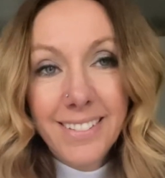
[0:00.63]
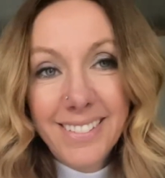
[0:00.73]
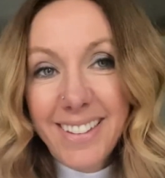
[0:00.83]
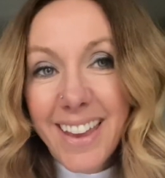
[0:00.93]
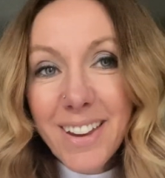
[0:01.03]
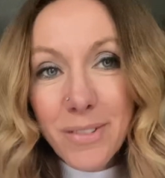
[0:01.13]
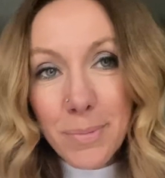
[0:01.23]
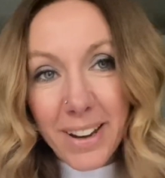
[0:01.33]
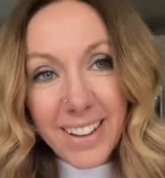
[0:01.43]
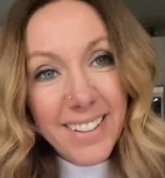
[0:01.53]
Hey,
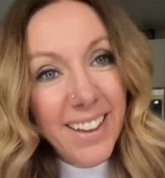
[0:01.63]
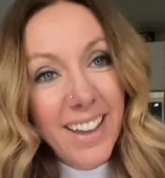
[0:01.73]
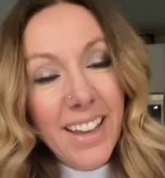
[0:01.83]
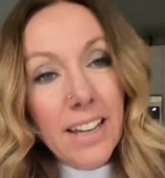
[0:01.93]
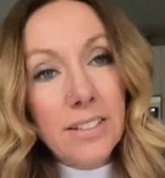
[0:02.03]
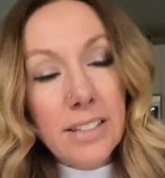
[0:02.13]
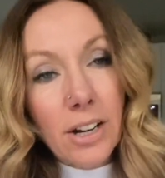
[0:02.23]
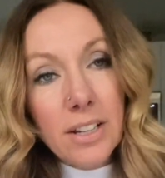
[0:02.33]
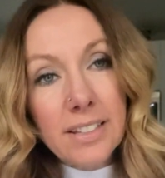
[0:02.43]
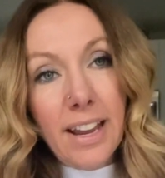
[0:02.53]
everybody. It's
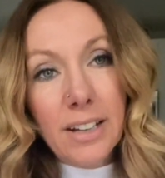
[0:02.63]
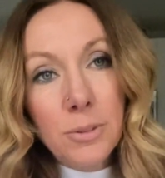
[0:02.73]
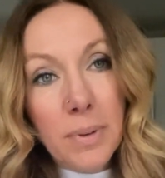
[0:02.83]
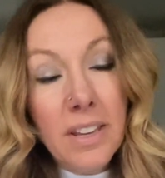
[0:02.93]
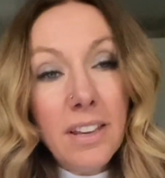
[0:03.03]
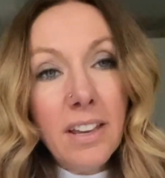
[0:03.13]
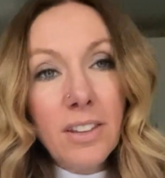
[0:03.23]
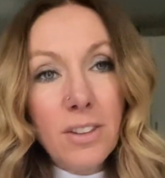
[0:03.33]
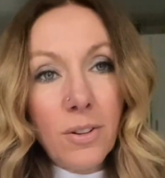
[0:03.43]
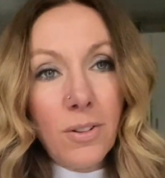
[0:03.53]
Sarah Saxby,
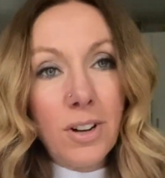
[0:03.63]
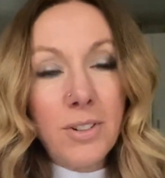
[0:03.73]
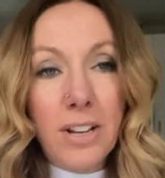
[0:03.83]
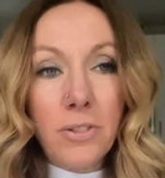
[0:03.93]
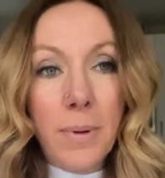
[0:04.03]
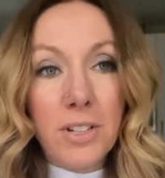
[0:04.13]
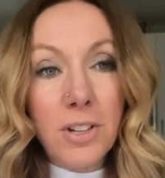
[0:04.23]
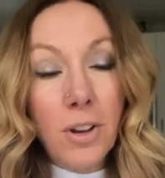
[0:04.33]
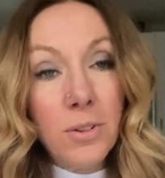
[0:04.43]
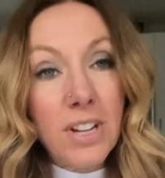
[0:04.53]
your
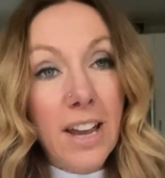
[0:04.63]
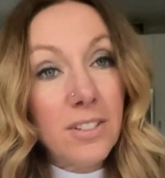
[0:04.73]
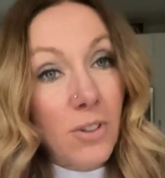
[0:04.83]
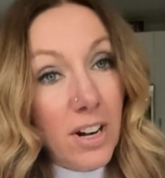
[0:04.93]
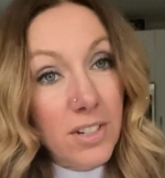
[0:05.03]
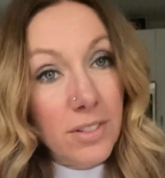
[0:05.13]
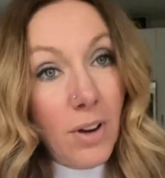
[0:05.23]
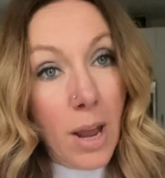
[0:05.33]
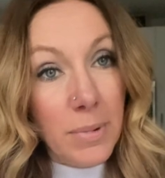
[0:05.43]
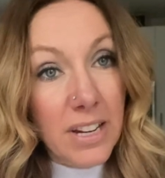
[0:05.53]
transformation coach at Strategies for
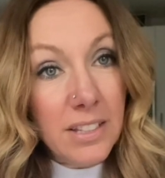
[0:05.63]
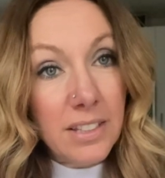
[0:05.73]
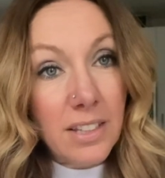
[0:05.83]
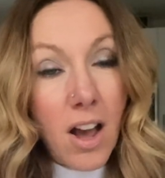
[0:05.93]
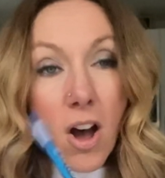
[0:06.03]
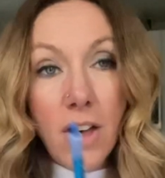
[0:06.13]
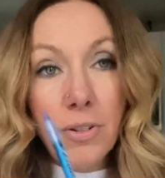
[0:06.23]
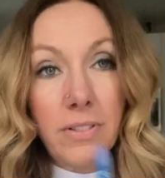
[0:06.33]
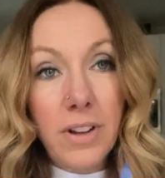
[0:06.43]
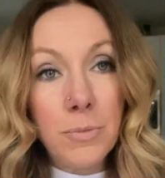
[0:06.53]
Happiness,
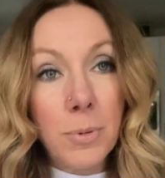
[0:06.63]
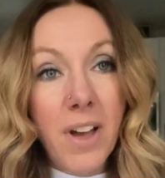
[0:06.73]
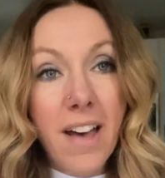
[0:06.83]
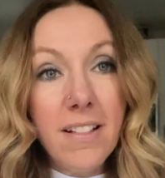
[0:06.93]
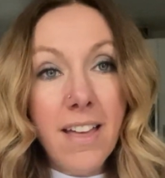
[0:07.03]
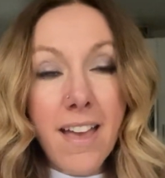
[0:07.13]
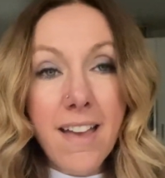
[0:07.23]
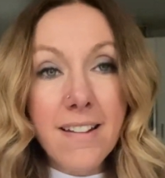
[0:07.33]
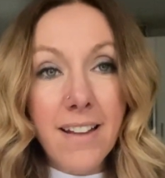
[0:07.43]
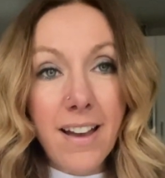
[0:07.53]
author of Comfortable Hell
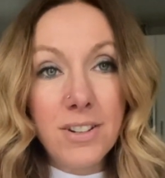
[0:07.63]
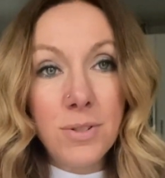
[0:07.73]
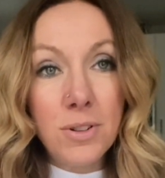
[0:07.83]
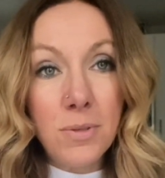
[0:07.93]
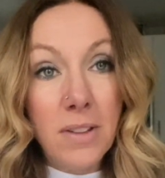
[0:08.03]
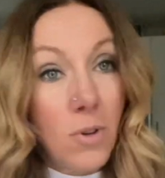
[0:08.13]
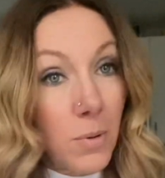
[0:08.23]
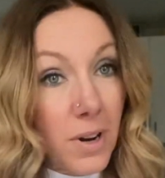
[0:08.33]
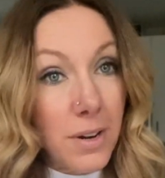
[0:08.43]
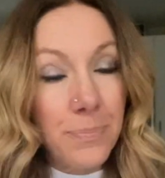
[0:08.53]
and Guide to a New Way
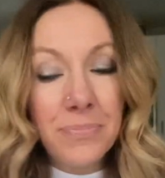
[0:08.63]
Forward.